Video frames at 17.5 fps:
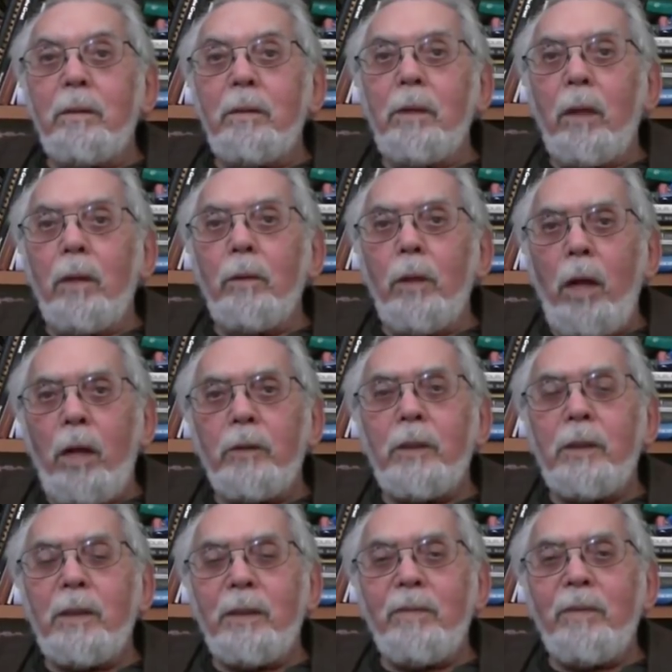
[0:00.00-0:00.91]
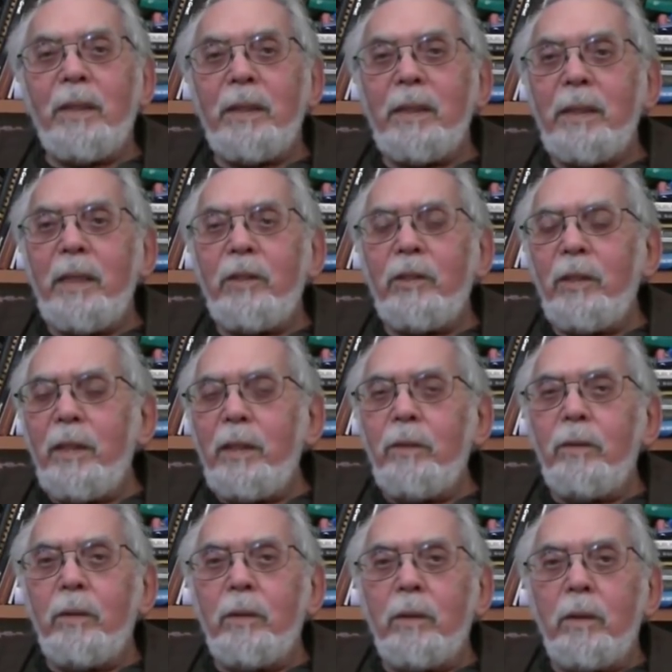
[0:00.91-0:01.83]
lost
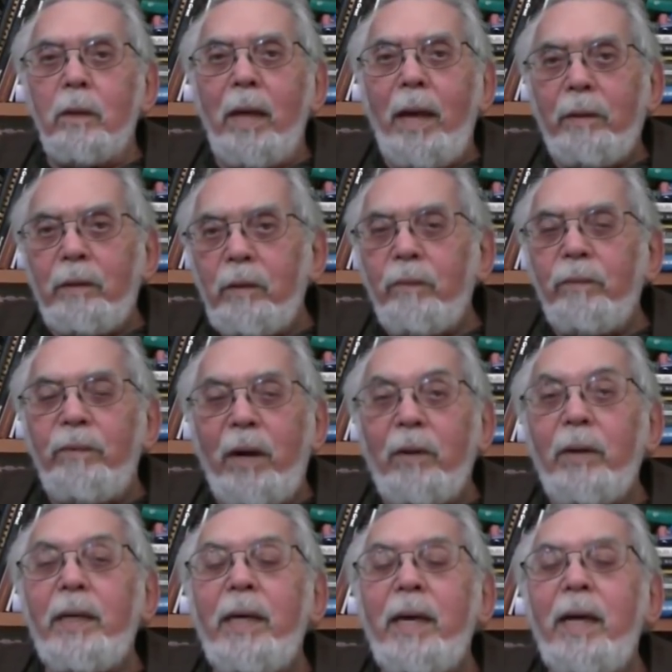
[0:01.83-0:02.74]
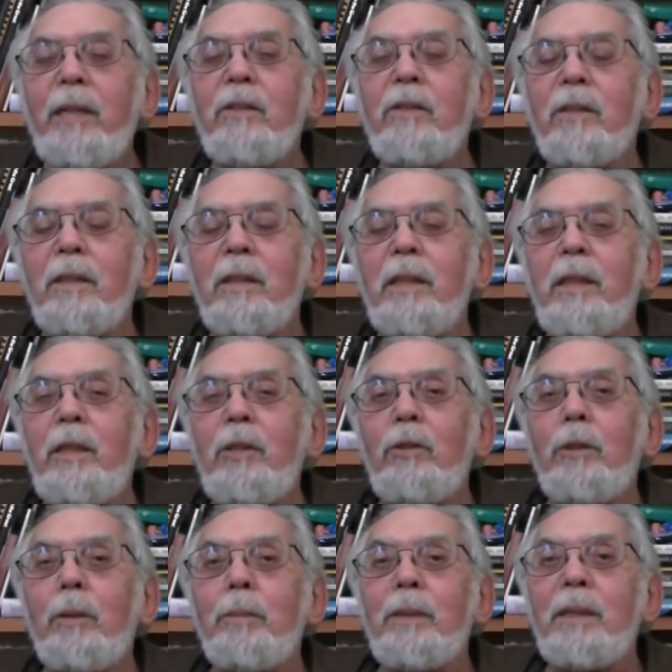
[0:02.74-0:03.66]
civilization, very ancient
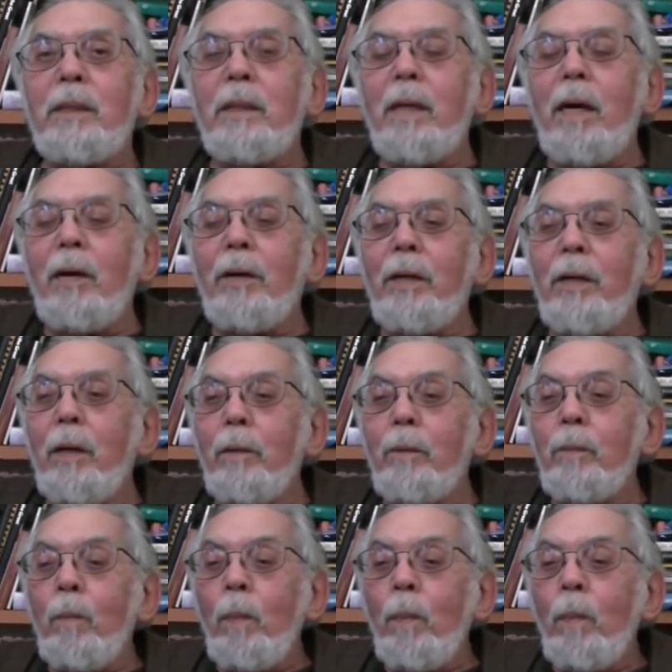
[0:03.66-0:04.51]
Egypt scenario,